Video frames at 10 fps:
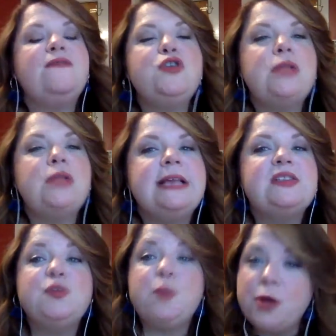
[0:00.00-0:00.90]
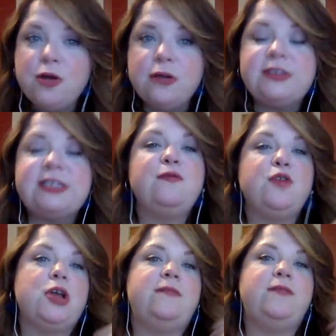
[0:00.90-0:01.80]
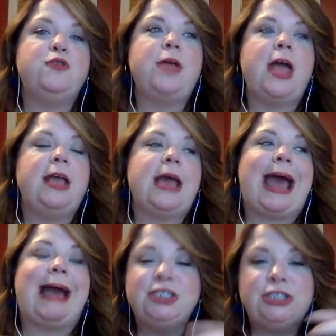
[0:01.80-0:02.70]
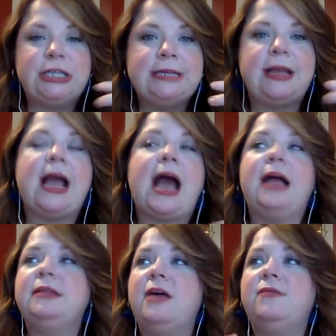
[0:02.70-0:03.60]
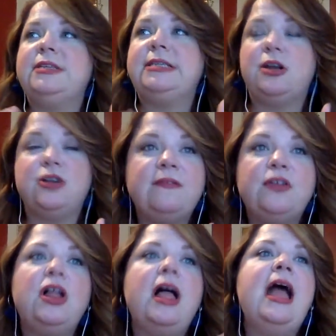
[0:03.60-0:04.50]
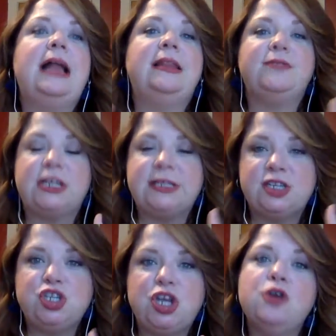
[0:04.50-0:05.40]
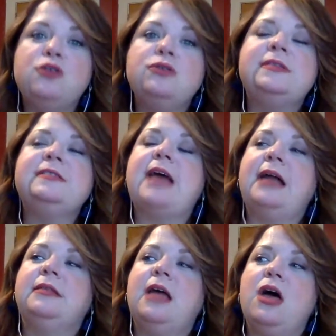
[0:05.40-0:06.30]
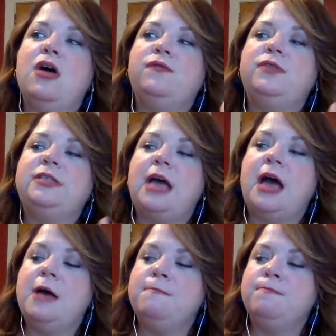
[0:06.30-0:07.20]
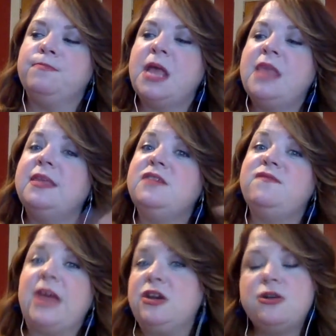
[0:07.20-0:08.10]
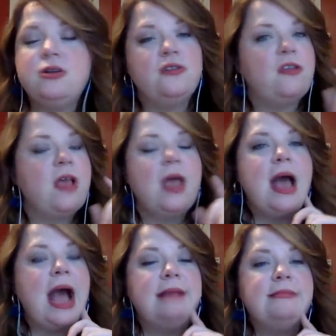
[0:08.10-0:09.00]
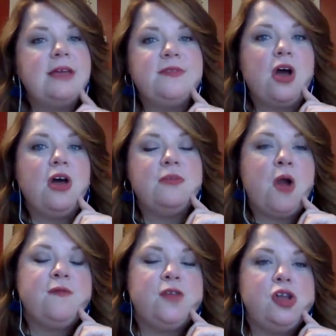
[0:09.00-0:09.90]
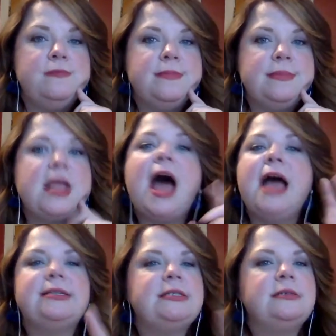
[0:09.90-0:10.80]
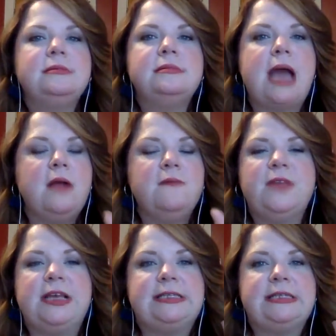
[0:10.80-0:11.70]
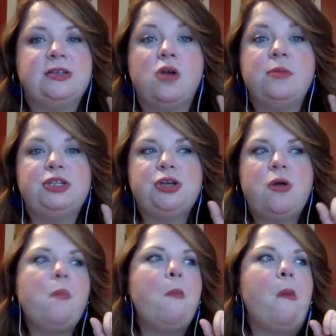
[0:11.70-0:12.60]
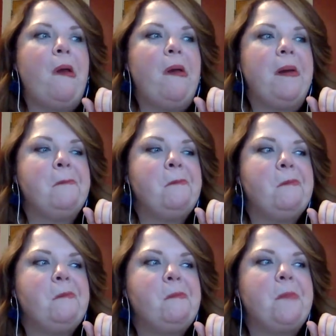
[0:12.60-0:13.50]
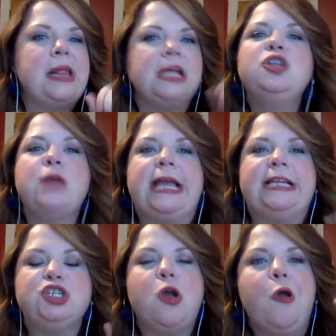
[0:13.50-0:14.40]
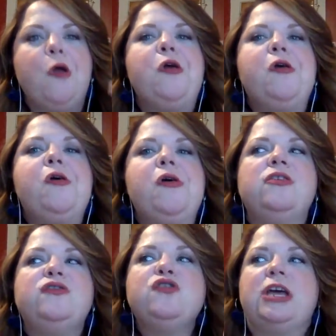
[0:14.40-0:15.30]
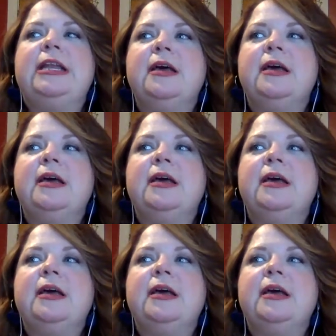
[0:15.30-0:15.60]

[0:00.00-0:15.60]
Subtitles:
you like superhero stuff, or if you like action, like I loved Daredevil. I loved Jessica Jones. I loved The Defenders. I loved all the Marvel, not Iron Fist. That's garbage. I like Luke Cage. Those are good.